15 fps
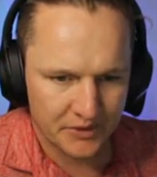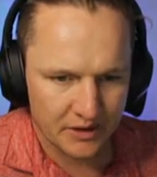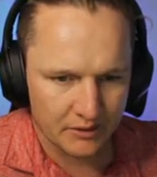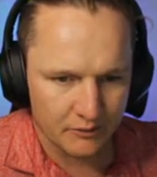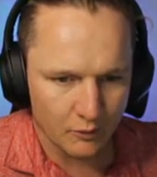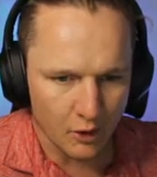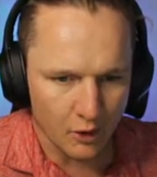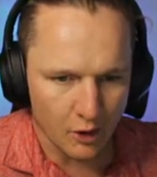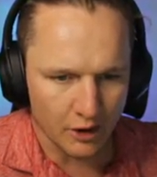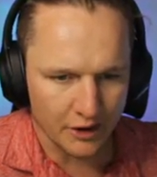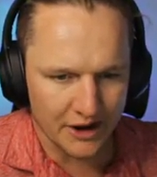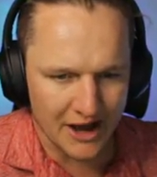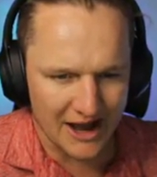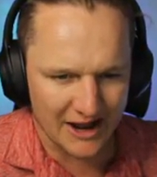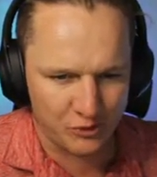Oh,
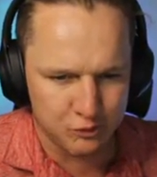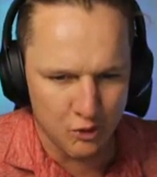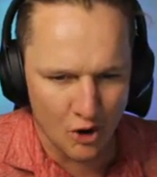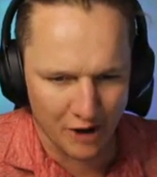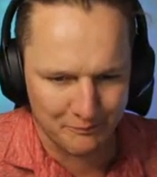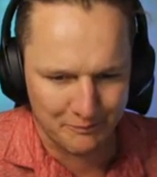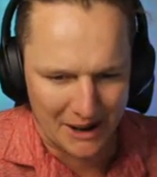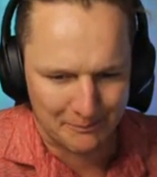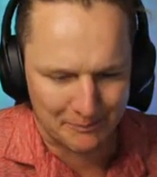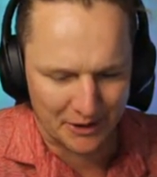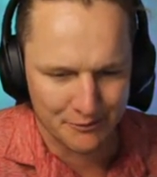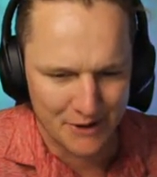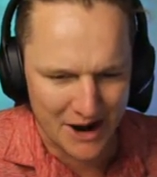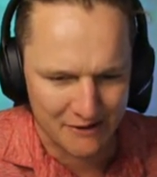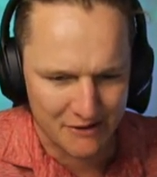nice work by
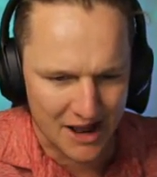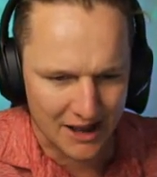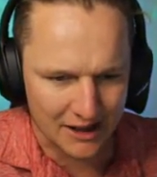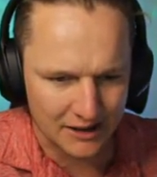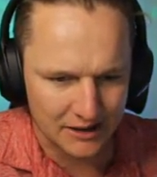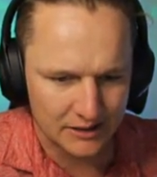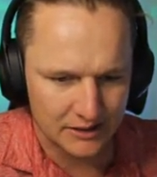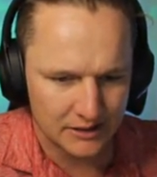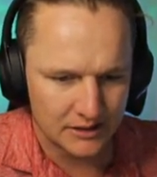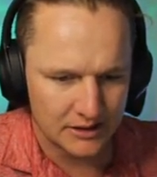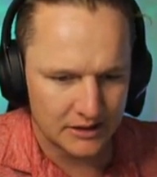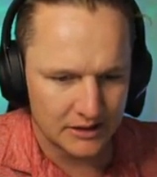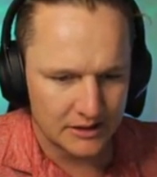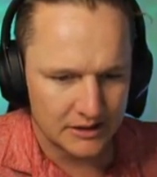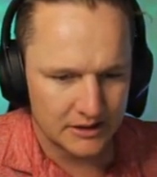Pereira.
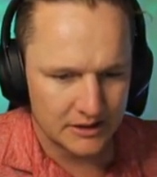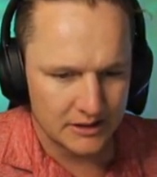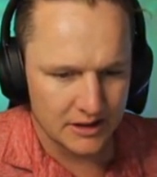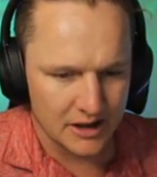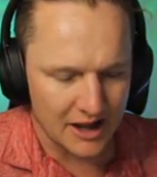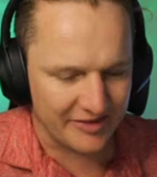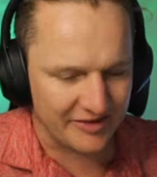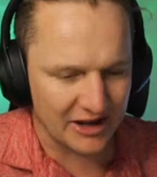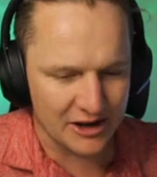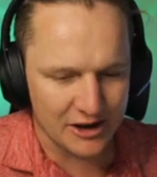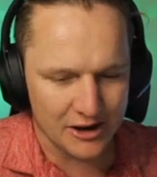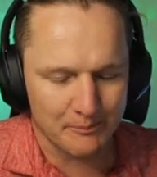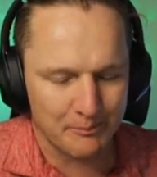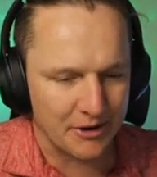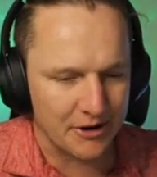I tell
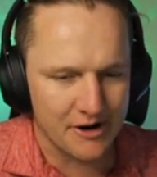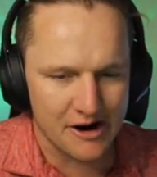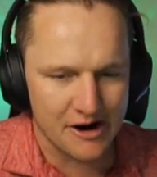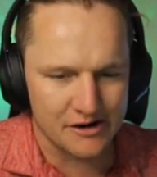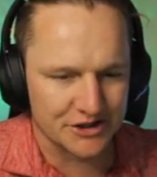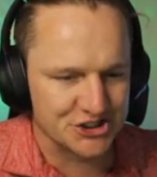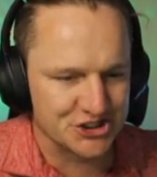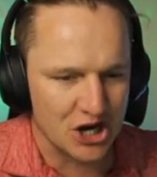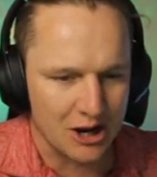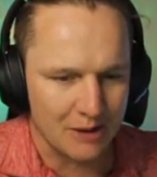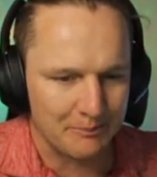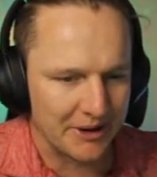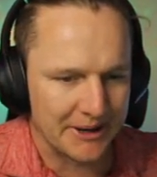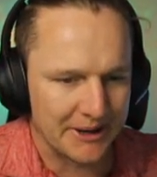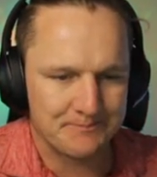you, Pereira is
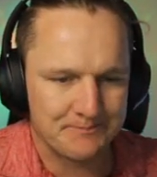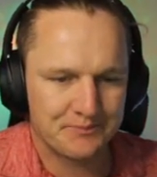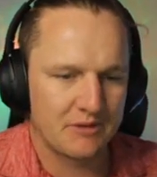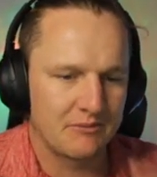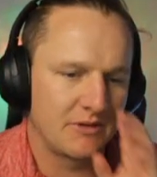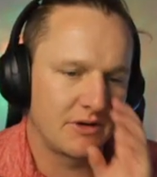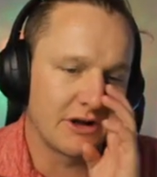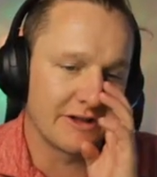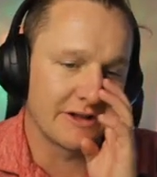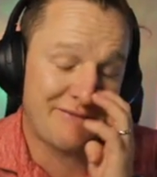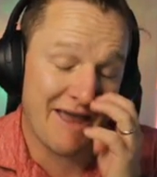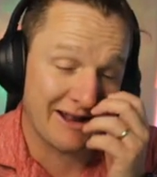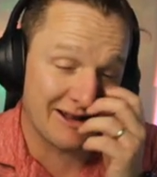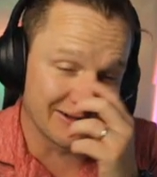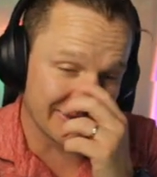sharp. Got
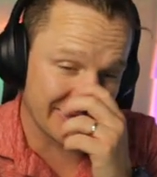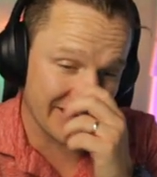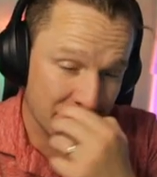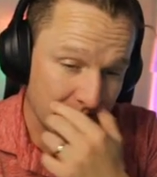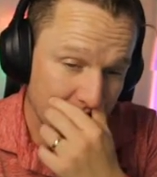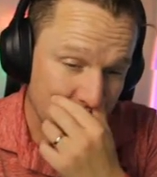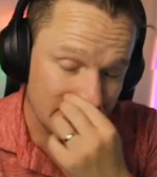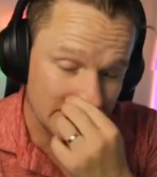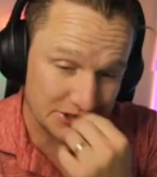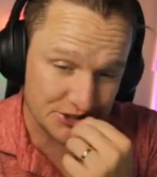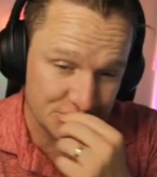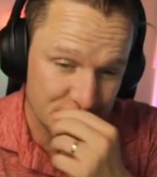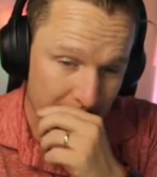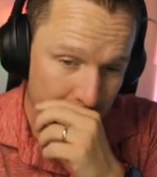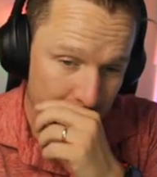tackled there, but he is
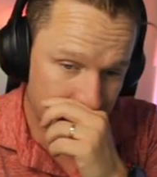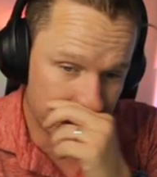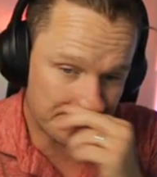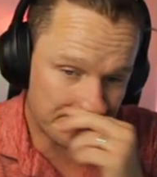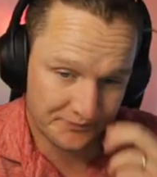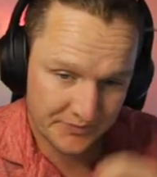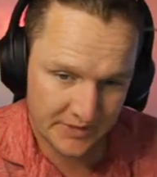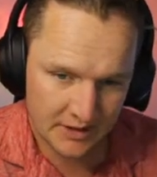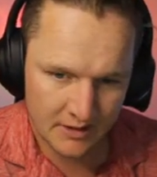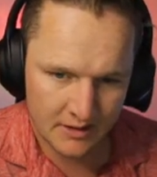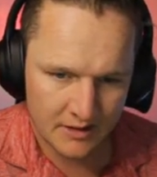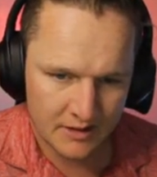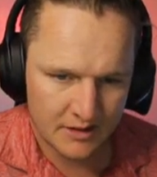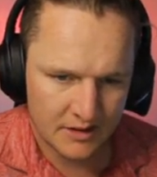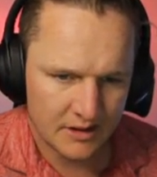sharp.
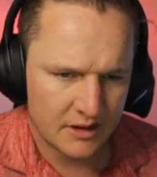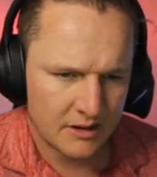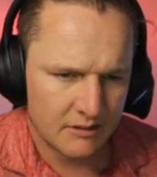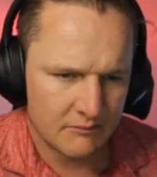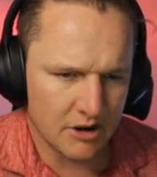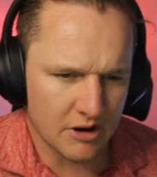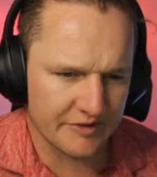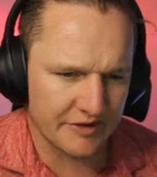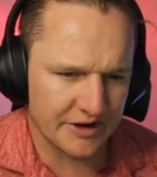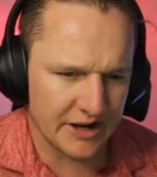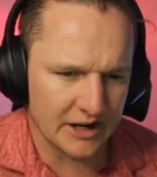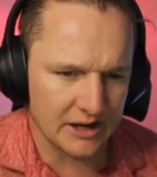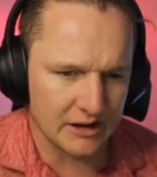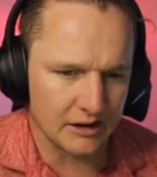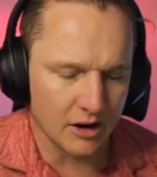
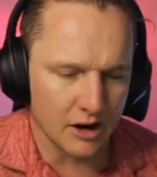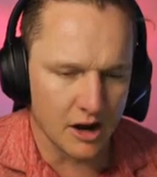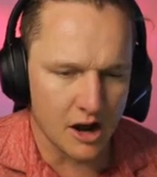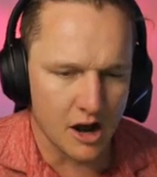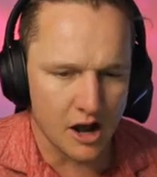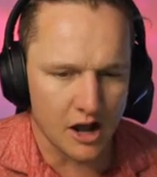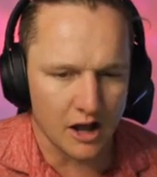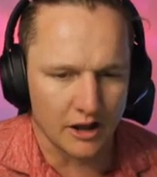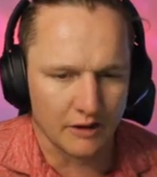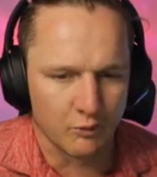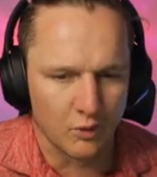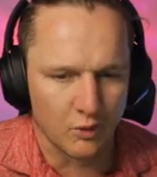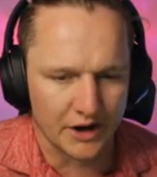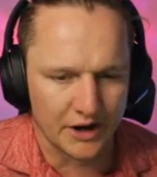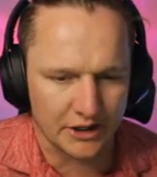Martinelli. Oh,
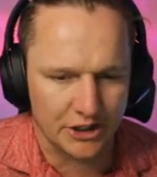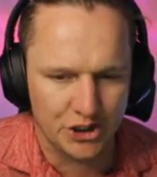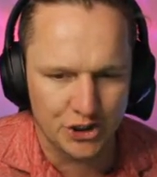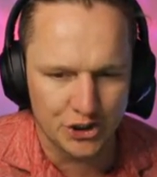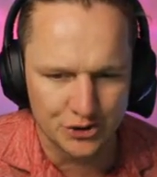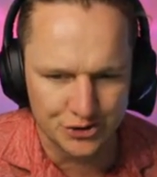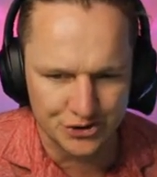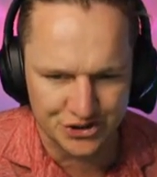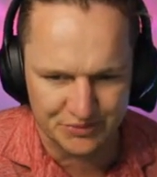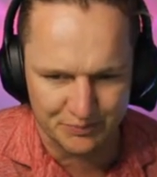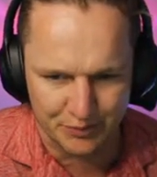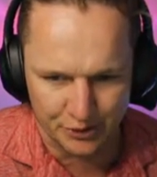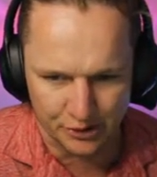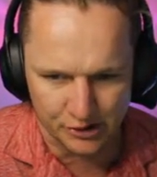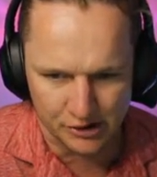what a huge
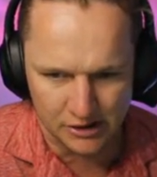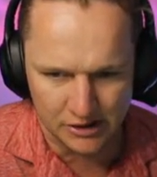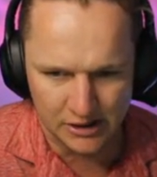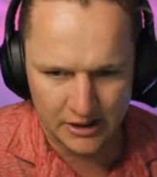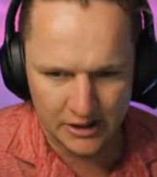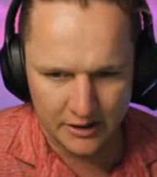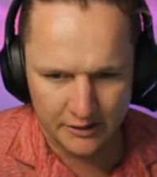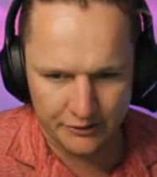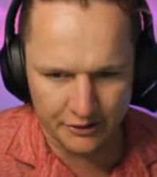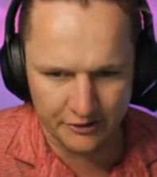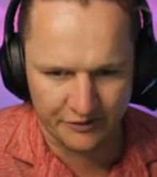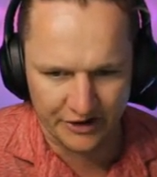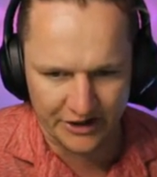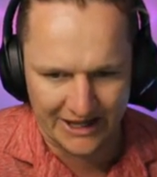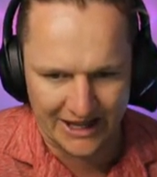ball.
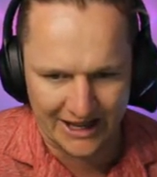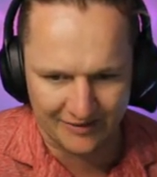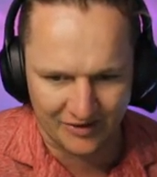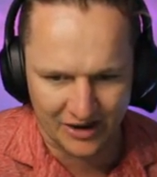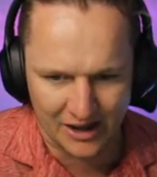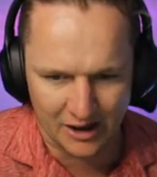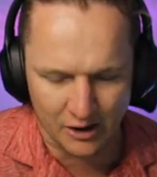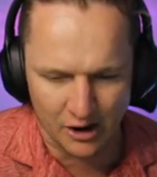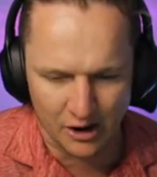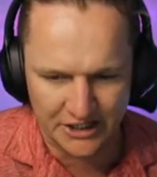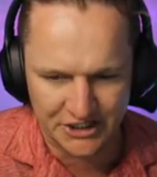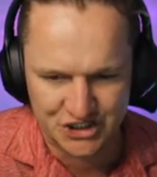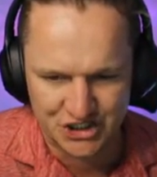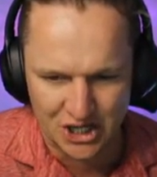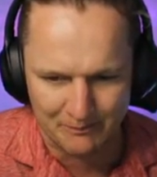Putin Ketia. Oh,
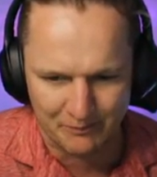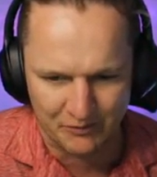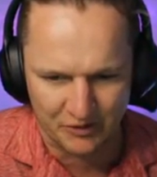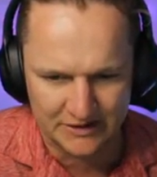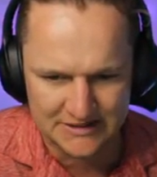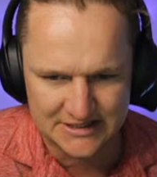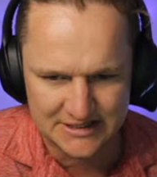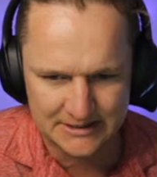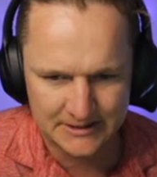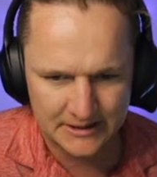he's chopped it.